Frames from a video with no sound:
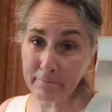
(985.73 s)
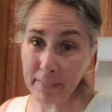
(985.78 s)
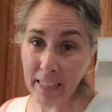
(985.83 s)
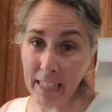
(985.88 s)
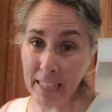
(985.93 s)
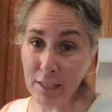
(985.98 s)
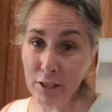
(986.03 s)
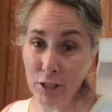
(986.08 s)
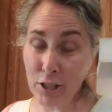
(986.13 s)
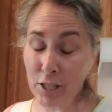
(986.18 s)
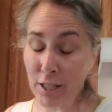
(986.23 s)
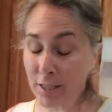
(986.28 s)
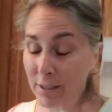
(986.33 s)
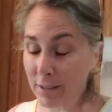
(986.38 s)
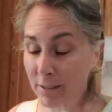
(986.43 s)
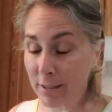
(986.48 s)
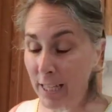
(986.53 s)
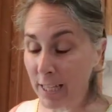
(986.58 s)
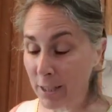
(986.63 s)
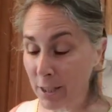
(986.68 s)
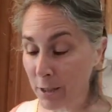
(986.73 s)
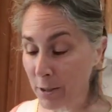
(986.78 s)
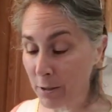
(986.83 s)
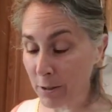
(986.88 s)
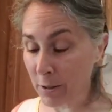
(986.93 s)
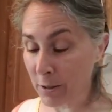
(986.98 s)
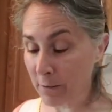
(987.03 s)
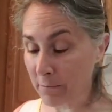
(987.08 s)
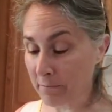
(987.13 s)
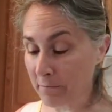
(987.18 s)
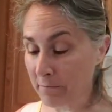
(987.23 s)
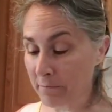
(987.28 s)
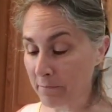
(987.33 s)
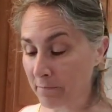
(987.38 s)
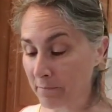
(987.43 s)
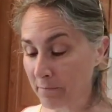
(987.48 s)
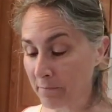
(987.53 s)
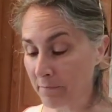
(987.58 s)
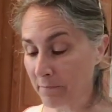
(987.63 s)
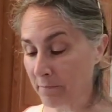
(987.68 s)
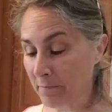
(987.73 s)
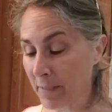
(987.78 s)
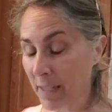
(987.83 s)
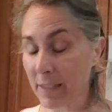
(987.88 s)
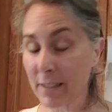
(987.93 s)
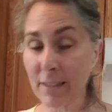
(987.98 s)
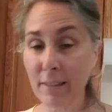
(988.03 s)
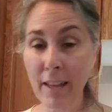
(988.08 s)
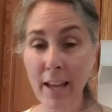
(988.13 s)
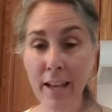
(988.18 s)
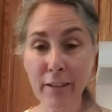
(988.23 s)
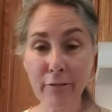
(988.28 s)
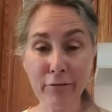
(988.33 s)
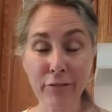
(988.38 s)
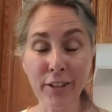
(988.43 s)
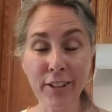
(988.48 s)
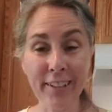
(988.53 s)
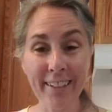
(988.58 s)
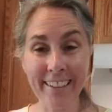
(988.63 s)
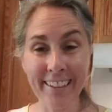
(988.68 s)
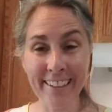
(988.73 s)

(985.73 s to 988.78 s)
It's just that's life.